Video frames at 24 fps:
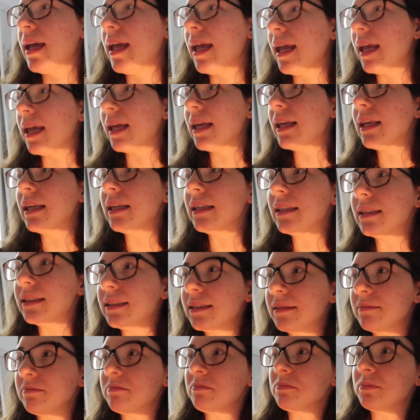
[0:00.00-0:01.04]

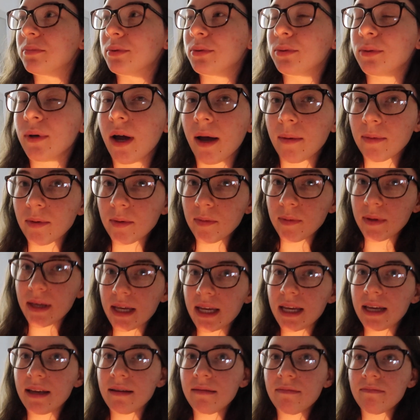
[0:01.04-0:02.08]
is
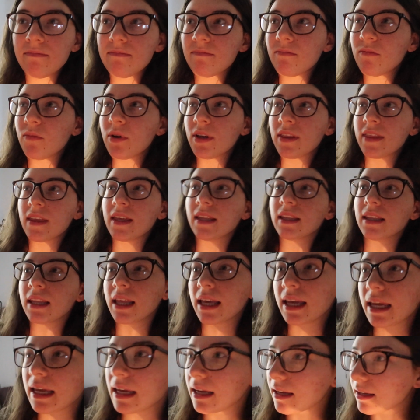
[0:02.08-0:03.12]
probably within
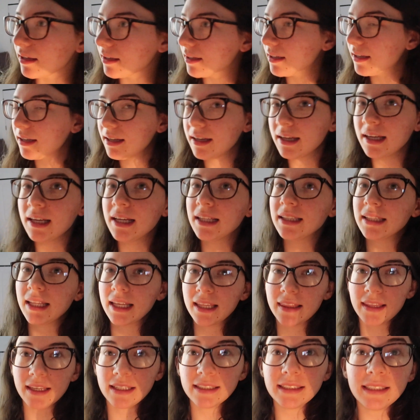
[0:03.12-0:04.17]
like
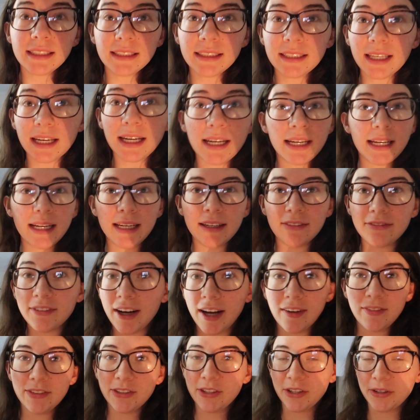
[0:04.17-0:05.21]
this is a
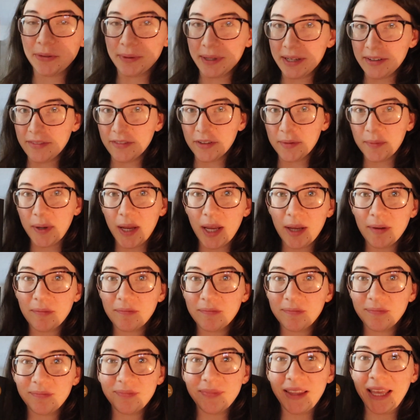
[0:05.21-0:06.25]
5-star read for me,
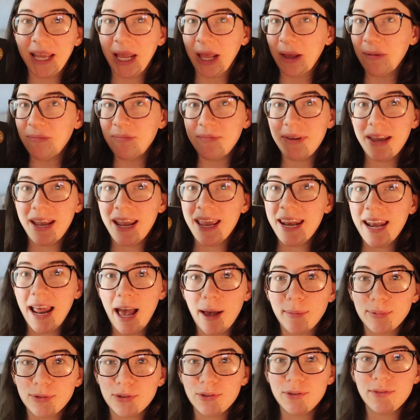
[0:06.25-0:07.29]
like an
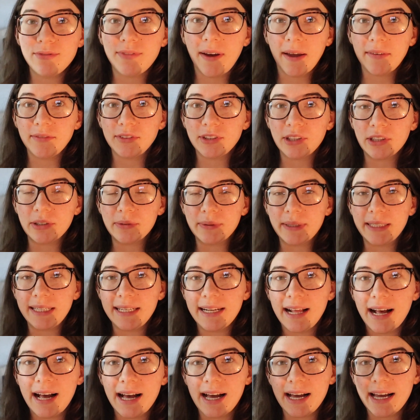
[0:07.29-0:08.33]
absolute 5-star
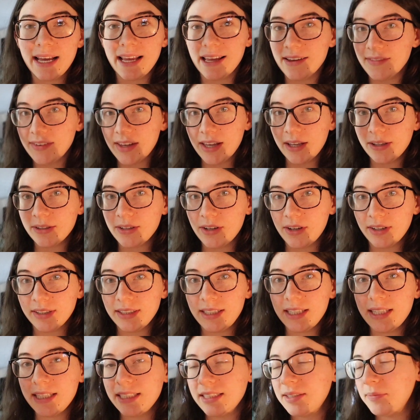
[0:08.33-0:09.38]
read. I have held on
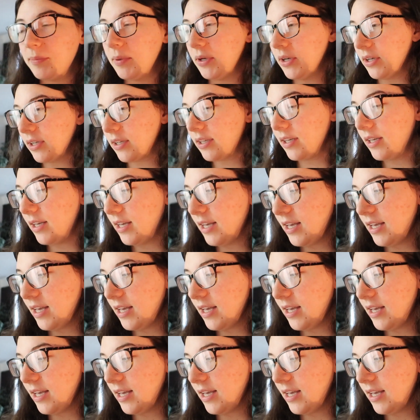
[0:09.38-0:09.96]
to this book